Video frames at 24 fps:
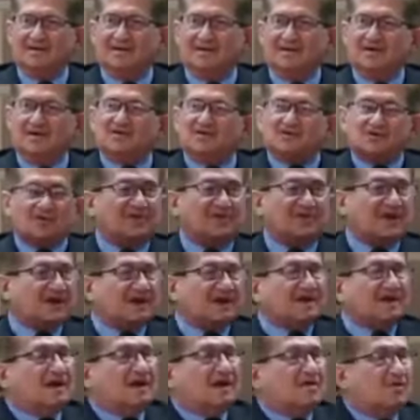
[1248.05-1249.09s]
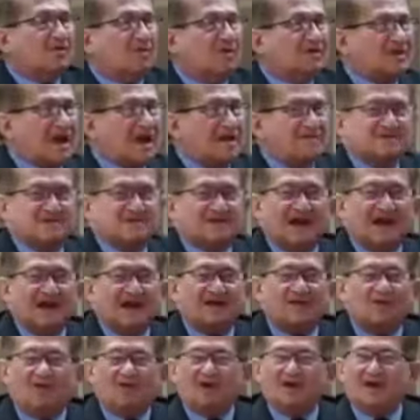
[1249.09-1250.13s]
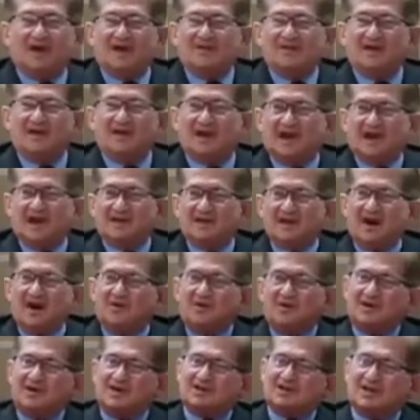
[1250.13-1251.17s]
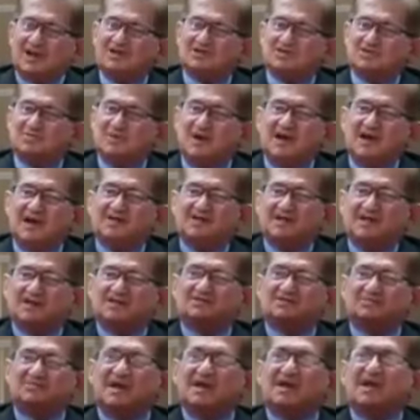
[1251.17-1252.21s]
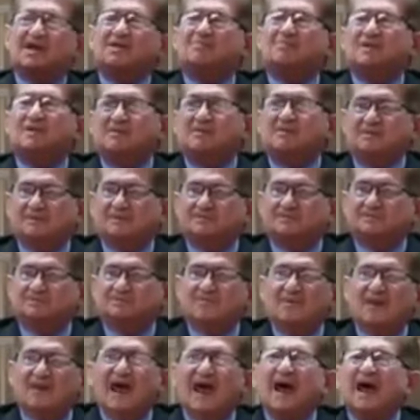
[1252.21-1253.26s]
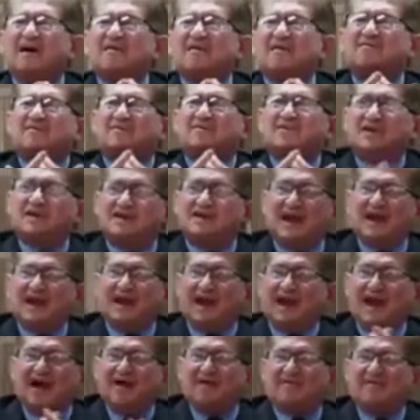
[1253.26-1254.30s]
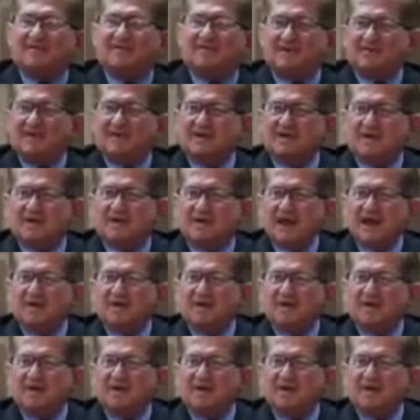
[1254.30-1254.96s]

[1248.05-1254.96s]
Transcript: So the God, how he touched me, he touched many people every day, every minute.